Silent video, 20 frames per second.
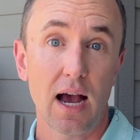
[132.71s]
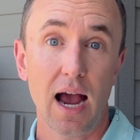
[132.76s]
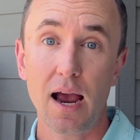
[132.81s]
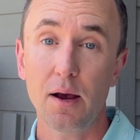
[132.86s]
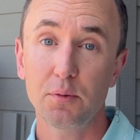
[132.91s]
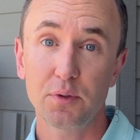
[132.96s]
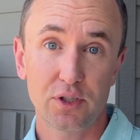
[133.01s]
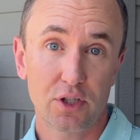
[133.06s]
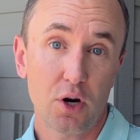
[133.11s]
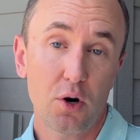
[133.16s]

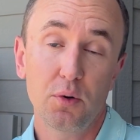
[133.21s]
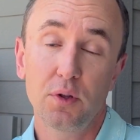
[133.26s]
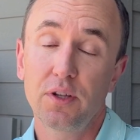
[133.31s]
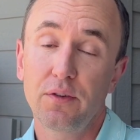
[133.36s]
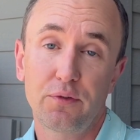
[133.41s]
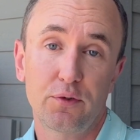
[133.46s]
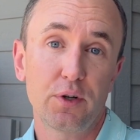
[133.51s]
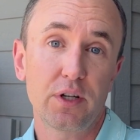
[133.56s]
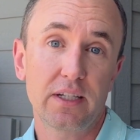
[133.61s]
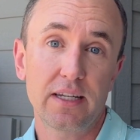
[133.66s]
I was
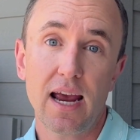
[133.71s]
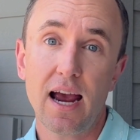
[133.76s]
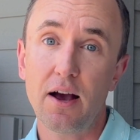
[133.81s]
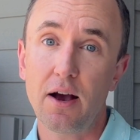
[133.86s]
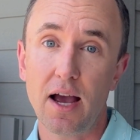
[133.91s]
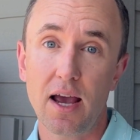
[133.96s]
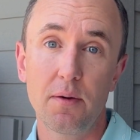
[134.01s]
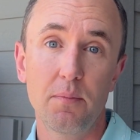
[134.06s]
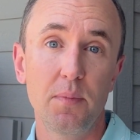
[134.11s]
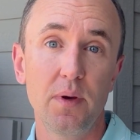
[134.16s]
totally freaked
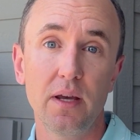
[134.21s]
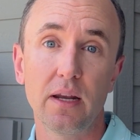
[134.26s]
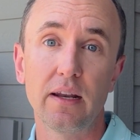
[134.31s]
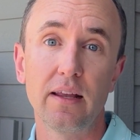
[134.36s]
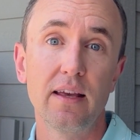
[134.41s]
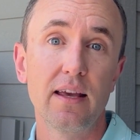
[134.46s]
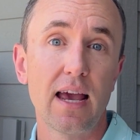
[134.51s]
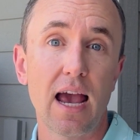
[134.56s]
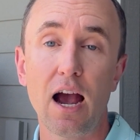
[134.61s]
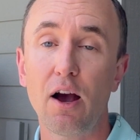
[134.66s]
out, I admit.
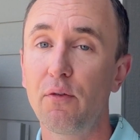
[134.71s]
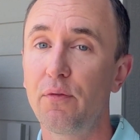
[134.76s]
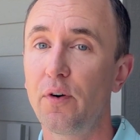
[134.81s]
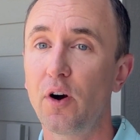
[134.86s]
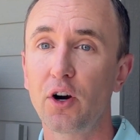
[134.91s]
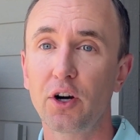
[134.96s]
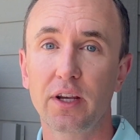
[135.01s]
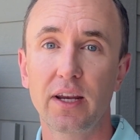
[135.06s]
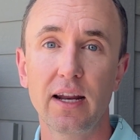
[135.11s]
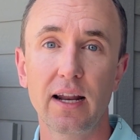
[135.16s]
How
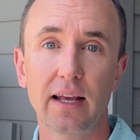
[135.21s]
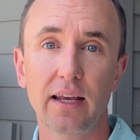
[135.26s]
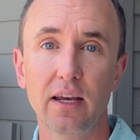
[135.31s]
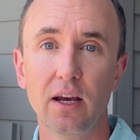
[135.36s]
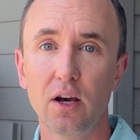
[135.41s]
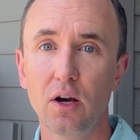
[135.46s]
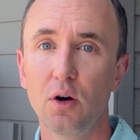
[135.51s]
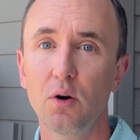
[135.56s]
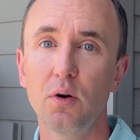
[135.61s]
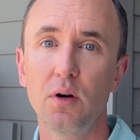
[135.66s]
far can I
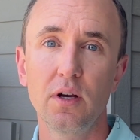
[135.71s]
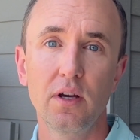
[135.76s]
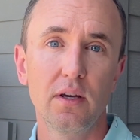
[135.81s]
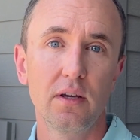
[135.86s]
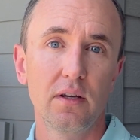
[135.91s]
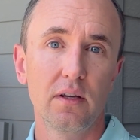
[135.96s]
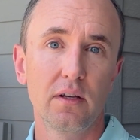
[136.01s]
go?